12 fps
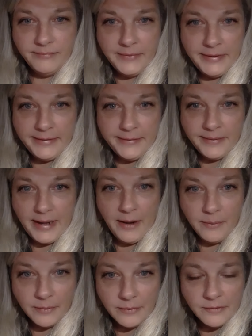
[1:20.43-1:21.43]
you know,
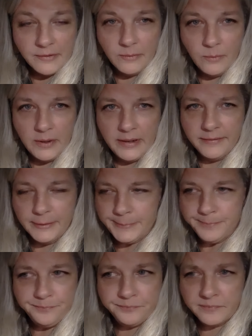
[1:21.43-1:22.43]
hours and whatever
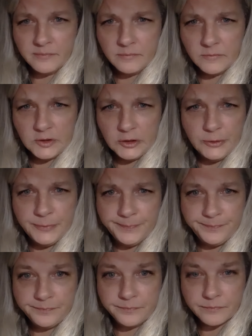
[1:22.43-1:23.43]
to,
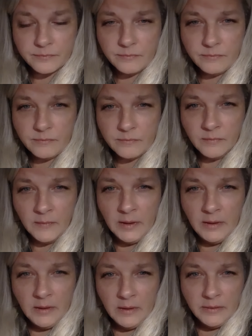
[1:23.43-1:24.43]

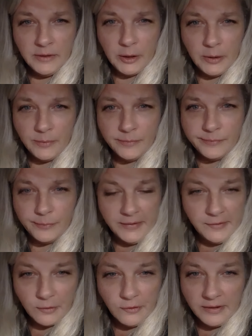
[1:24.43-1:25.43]
you know,
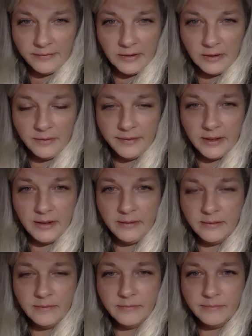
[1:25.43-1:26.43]
research every little thing.
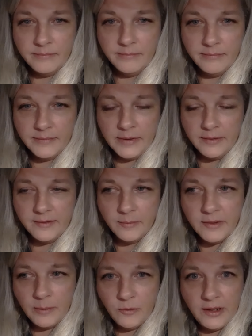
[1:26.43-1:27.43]
And, you know,
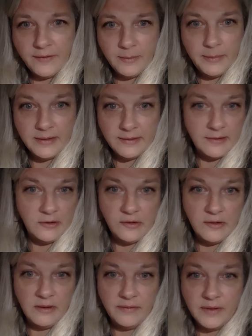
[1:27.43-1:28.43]
sometimes you have to make decisions
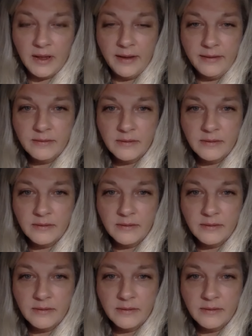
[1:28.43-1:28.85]
on the fly.